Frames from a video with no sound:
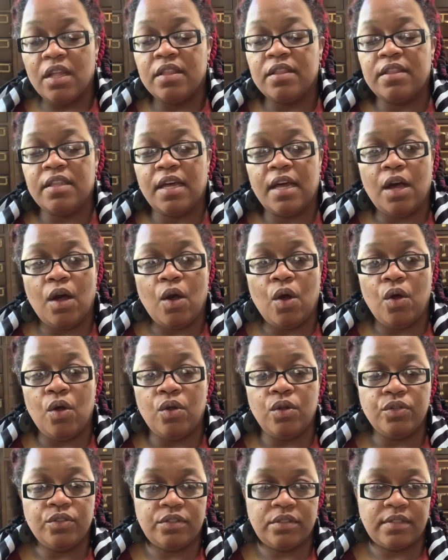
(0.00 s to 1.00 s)
The
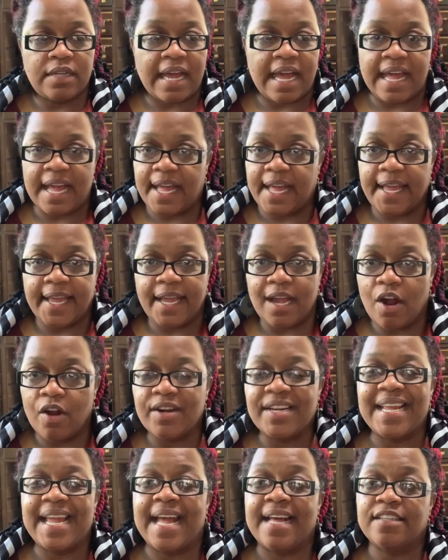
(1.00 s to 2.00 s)
old guy
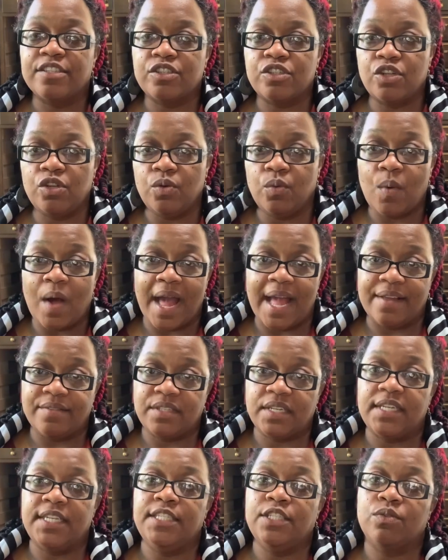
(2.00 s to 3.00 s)
already has two
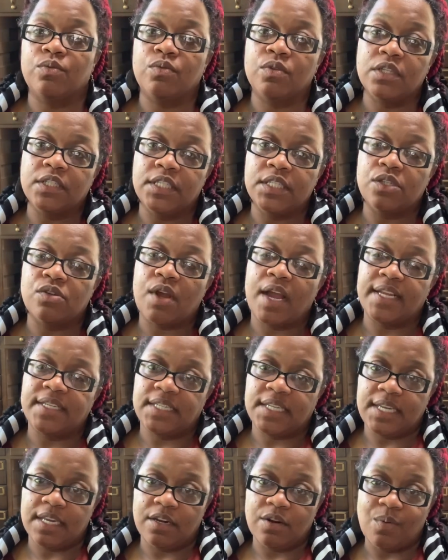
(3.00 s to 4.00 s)
wives and he's really trying
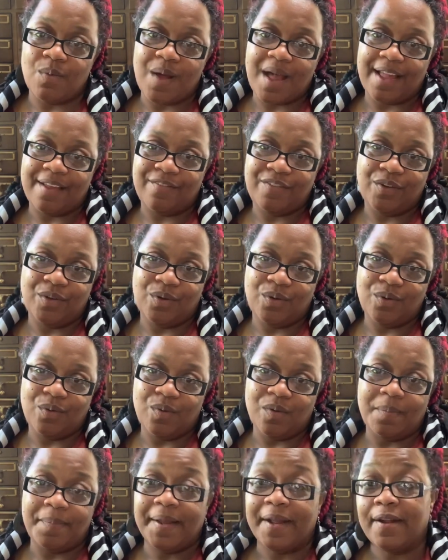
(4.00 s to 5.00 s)
to get a wife who
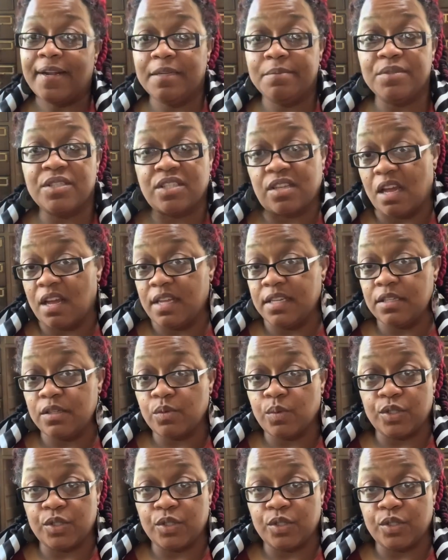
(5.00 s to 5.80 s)
will bear him sons,